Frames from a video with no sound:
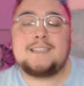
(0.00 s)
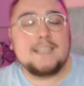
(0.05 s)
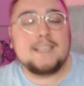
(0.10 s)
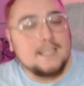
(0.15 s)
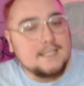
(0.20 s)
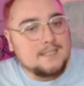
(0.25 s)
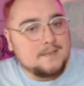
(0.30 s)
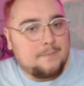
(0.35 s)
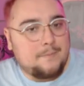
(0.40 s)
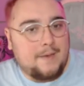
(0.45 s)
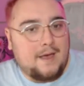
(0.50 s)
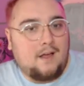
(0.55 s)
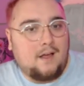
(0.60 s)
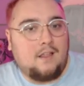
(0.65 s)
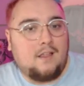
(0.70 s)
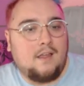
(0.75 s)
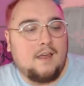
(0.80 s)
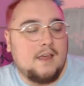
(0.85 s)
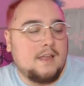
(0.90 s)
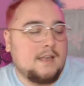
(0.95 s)

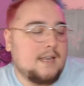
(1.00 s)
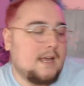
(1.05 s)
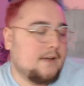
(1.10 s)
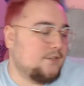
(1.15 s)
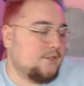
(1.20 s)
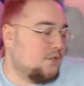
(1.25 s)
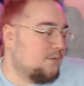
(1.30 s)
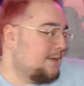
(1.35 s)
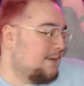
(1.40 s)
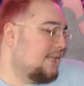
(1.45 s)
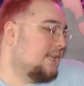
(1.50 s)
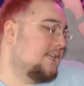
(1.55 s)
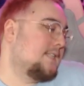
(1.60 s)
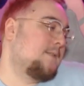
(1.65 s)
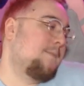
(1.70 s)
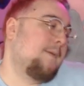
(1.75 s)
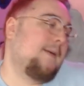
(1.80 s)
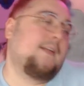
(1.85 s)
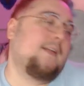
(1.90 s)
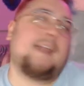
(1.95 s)
Isabelle. Now, you meet
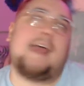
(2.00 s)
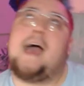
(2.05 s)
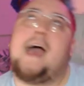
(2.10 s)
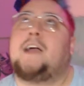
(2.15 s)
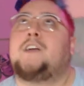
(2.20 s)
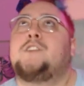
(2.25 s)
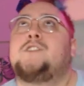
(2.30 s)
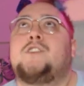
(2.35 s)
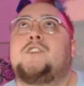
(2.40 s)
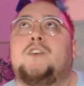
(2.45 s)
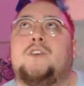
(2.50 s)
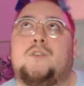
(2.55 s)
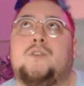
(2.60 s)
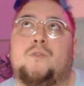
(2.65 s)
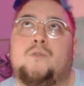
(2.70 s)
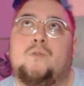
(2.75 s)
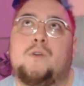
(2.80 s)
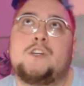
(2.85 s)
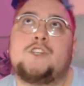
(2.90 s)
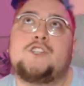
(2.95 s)
Isabelle in Act
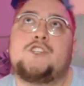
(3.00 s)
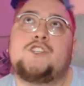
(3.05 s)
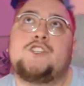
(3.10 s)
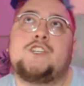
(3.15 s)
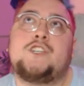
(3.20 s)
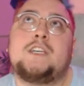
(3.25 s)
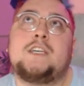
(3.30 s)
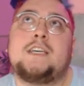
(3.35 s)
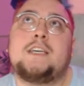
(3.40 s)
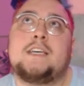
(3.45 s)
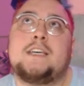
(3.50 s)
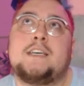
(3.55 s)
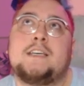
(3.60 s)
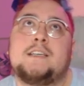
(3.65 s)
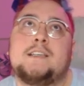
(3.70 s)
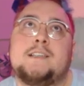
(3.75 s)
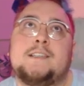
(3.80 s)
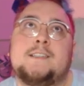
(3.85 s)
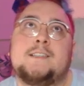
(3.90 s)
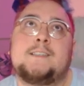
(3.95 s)
2. She
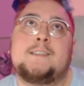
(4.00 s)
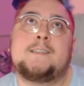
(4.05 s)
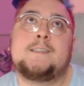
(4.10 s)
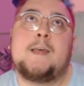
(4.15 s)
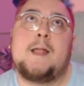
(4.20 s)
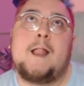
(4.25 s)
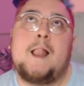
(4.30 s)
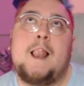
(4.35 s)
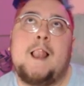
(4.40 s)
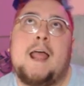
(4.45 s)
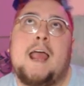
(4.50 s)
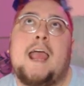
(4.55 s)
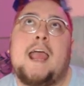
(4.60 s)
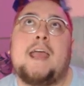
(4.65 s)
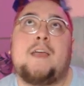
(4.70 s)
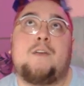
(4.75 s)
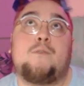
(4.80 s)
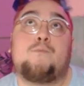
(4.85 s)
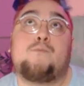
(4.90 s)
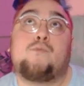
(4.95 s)
is
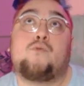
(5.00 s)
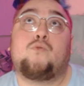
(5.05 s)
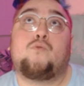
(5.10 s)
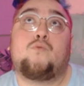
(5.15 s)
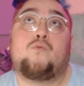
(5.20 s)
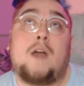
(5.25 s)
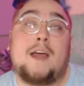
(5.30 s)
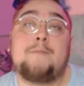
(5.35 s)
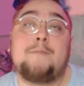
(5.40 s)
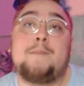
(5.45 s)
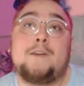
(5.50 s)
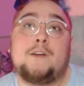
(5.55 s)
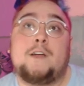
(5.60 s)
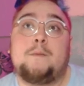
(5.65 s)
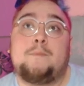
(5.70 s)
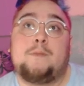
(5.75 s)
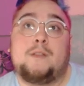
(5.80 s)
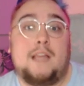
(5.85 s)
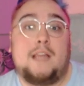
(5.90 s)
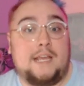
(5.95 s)
a primary
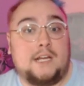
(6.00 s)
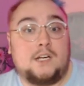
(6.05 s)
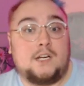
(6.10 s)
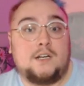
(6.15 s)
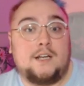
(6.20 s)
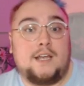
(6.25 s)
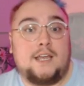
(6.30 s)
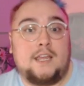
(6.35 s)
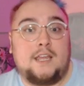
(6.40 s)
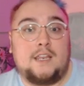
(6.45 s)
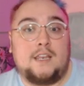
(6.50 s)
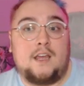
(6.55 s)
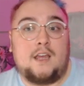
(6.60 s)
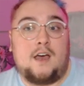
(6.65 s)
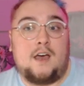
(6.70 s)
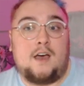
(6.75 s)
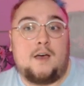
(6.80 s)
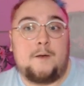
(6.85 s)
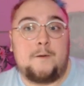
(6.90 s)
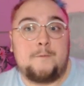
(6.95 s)
player in
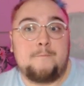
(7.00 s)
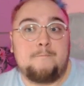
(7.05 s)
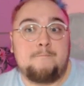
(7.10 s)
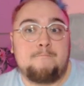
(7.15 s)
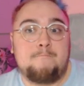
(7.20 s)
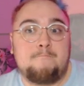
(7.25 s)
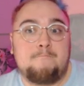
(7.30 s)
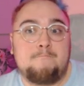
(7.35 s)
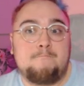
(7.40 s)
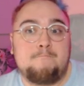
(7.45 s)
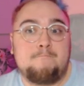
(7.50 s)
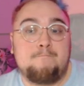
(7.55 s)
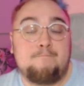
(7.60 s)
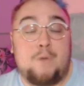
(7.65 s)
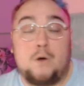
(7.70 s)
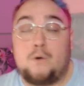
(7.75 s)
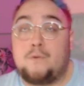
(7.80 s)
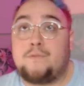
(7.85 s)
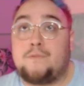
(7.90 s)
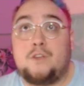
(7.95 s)

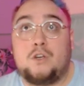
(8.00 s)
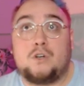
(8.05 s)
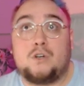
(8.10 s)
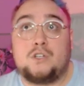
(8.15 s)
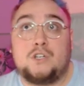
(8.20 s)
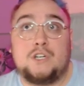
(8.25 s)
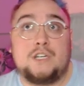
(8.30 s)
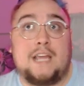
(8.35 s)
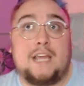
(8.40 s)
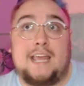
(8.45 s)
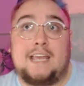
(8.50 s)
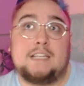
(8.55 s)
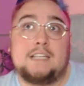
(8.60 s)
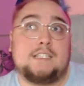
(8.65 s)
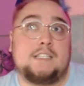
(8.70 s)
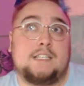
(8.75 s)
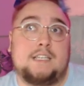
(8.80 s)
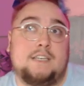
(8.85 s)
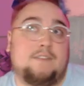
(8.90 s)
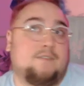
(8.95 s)
both your good
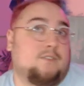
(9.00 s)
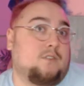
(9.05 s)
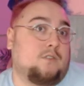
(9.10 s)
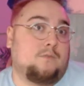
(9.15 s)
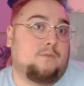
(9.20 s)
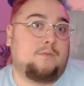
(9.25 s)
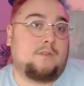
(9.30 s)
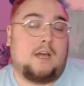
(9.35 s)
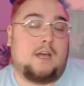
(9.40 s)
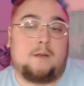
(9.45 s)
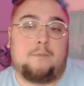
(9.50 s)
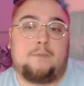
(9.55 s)
and evil kind of